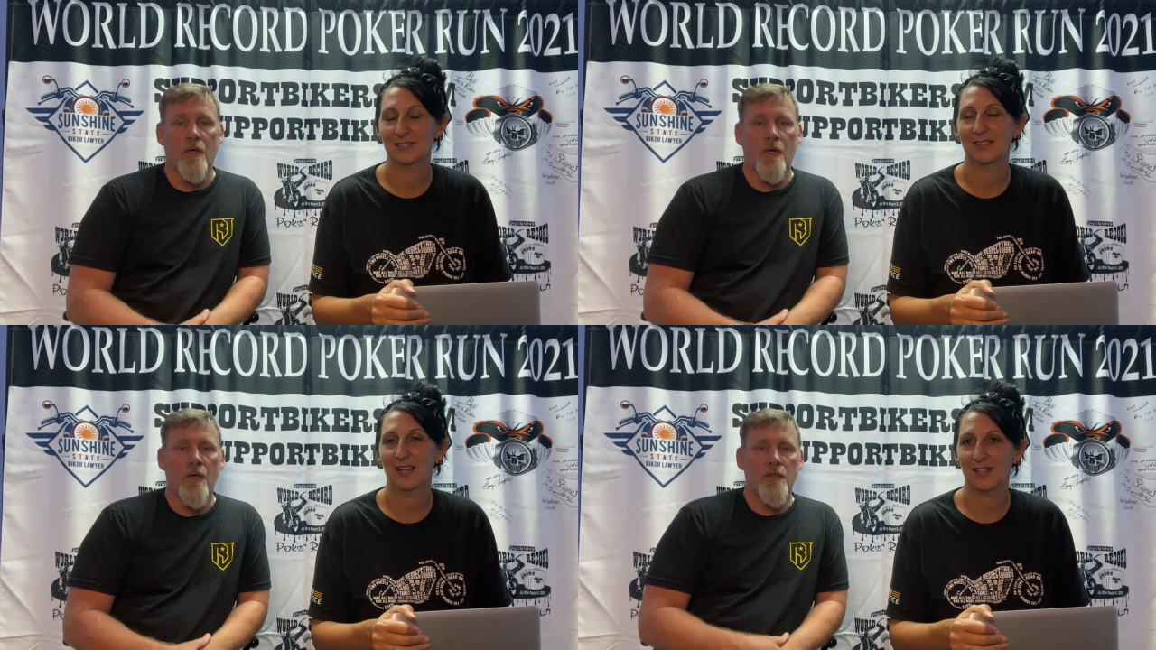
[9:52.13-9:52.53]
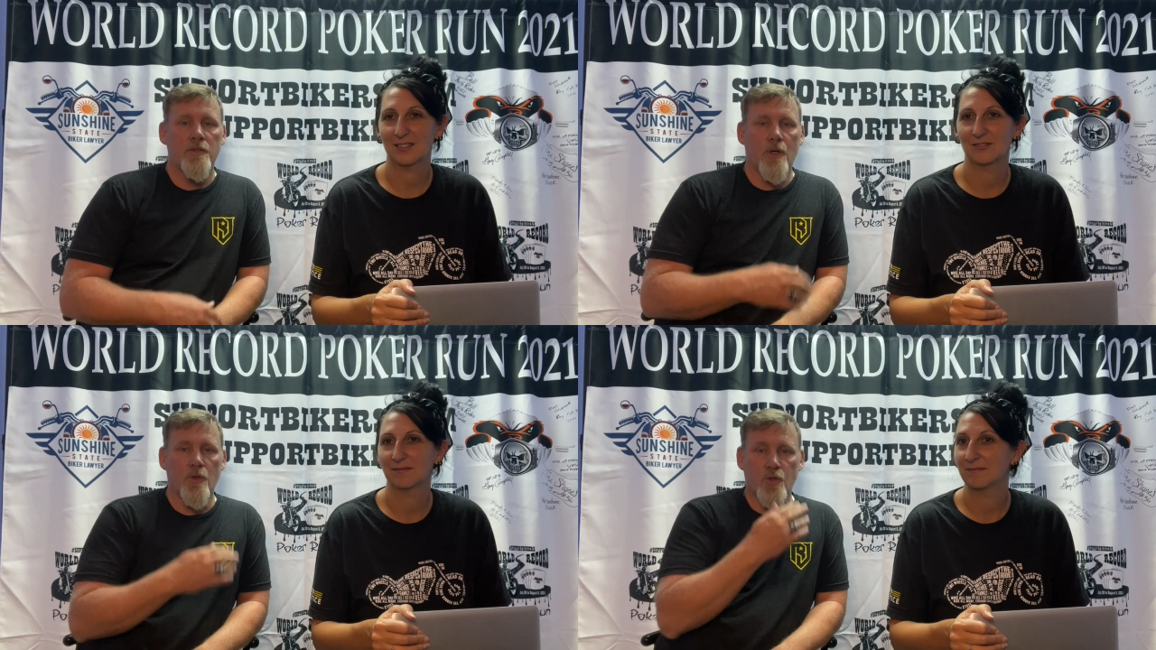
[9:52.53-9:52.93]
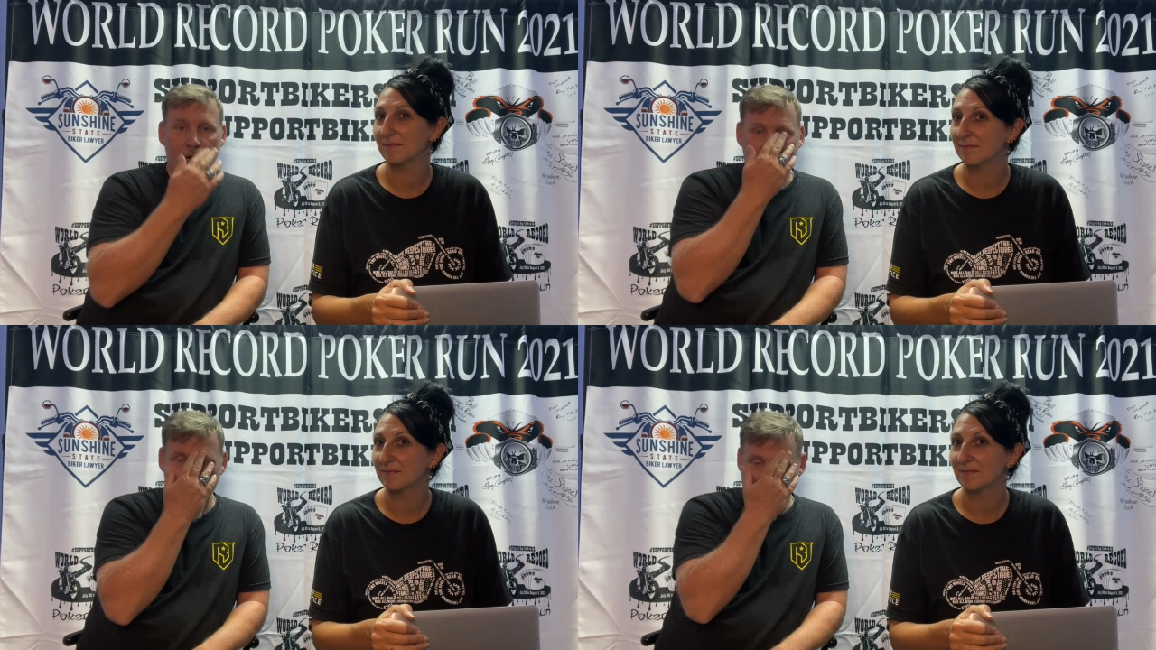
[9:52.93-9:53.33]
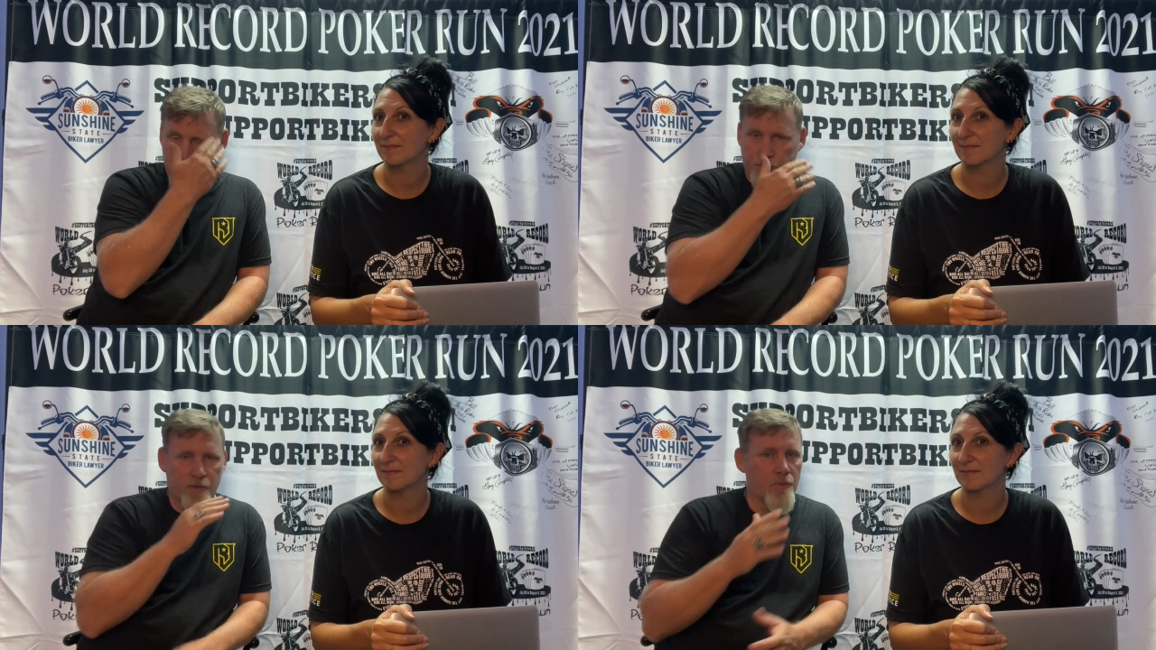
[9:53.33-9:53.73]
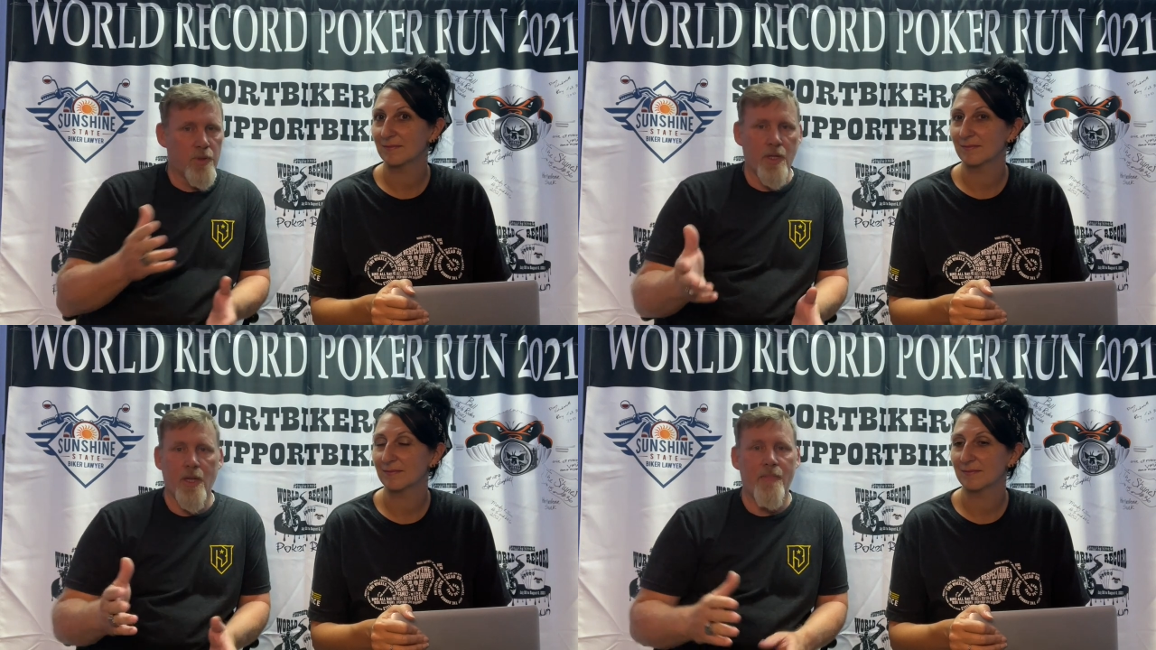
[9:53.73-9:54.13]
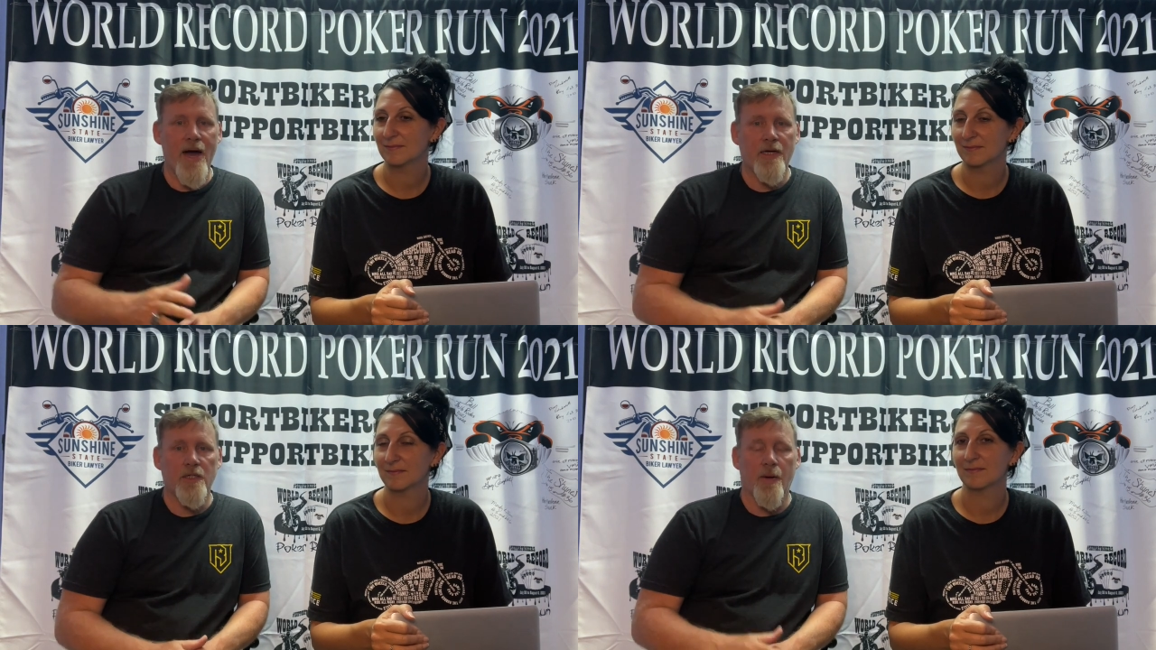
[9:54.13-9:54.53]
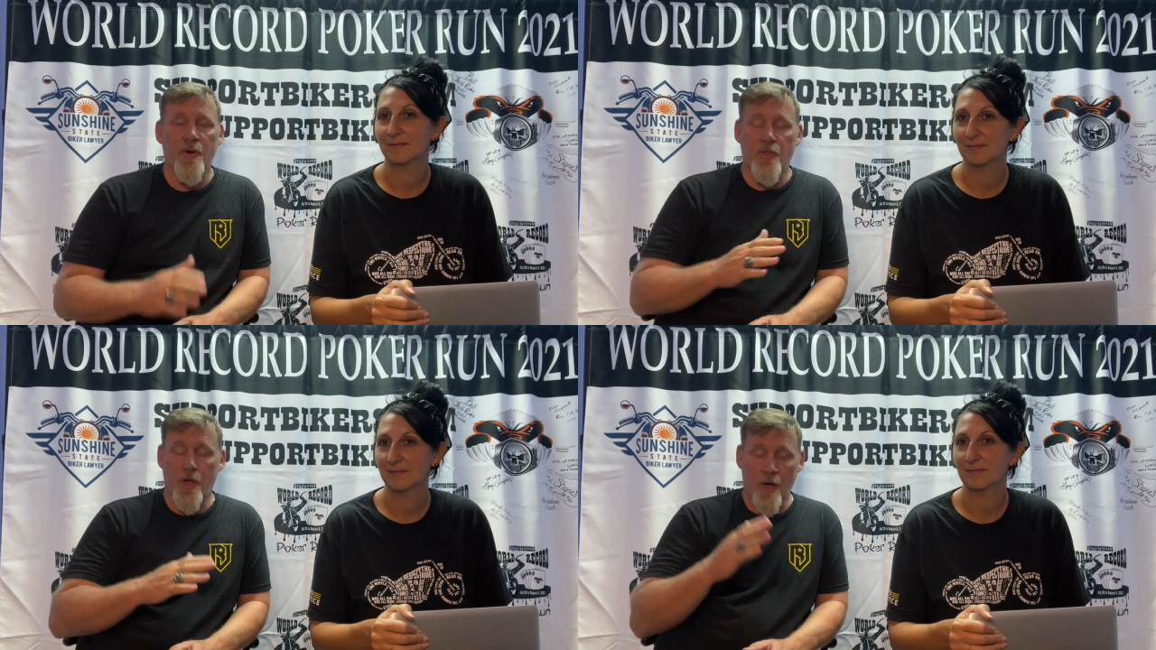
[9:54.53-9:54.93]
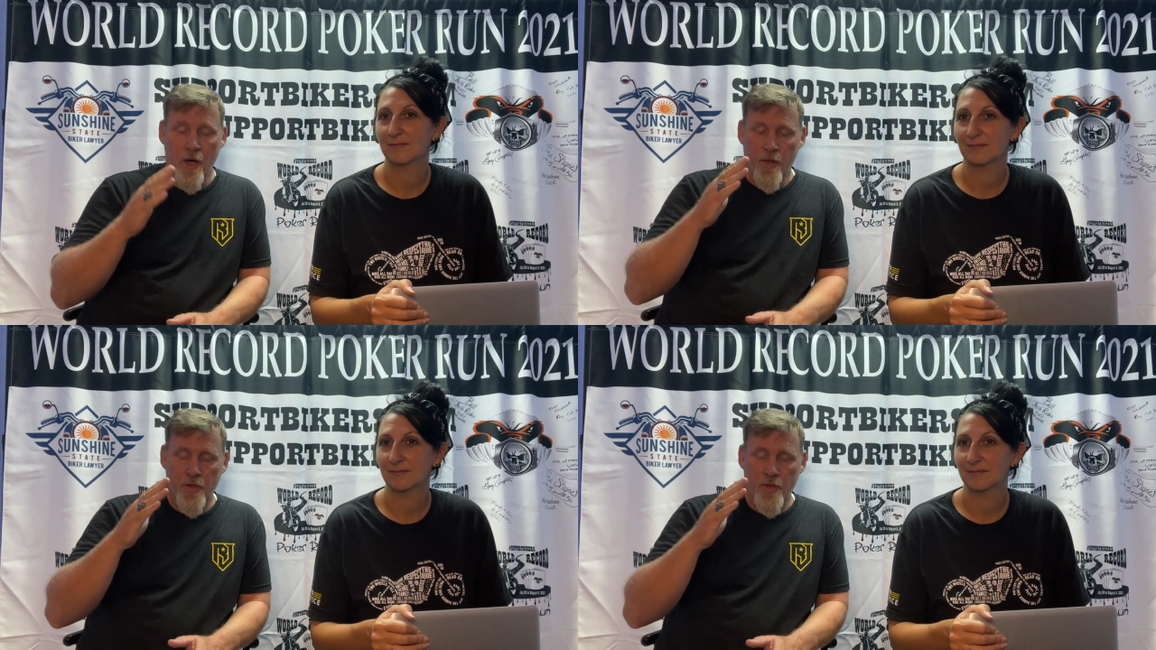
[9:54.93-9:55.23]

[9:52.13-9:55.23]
Speaker 1: Yeah. So traffic was completely backed up and the,